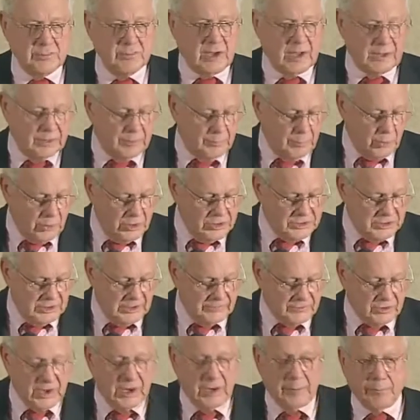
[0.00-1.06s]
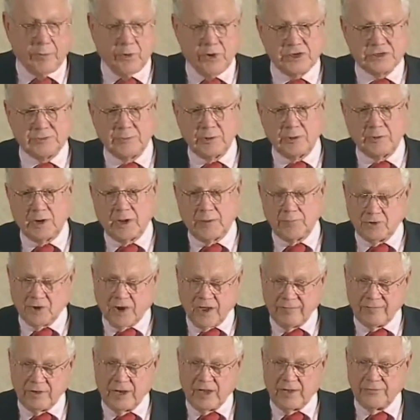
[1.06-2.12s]
about the poison. They've tried to poison me when I'm
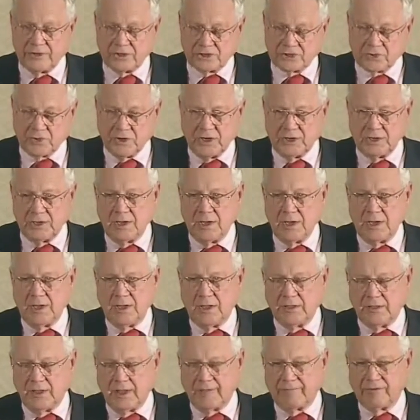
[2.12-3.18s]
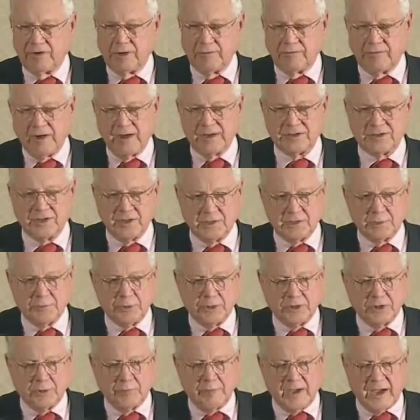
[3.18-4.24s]
driving down the street. They have a device they
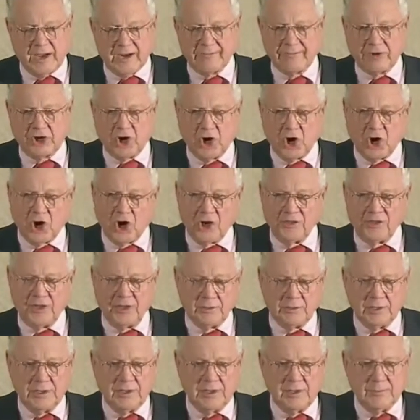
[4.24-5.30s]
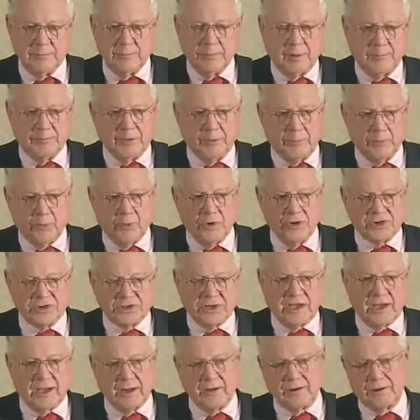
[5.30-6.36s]
put in the back of a car and they pump the
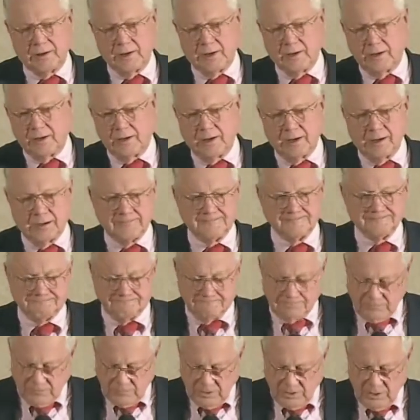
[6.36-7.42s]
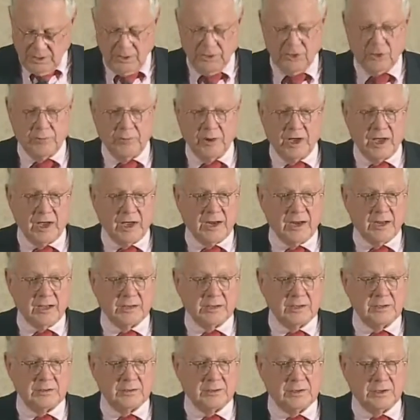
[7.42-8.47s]
poison out, and uh, you're behind it,
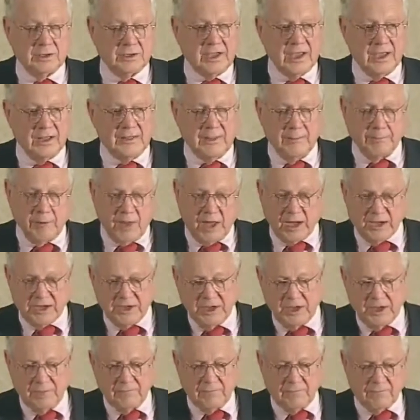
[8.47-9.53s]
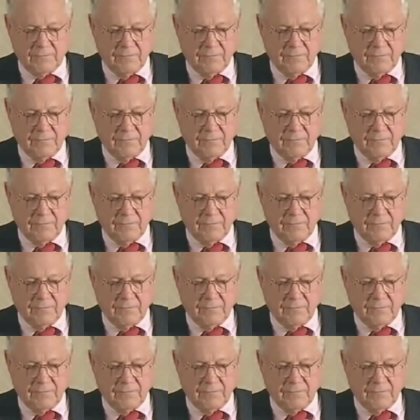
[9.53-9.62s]
and you, you can't. They block you in.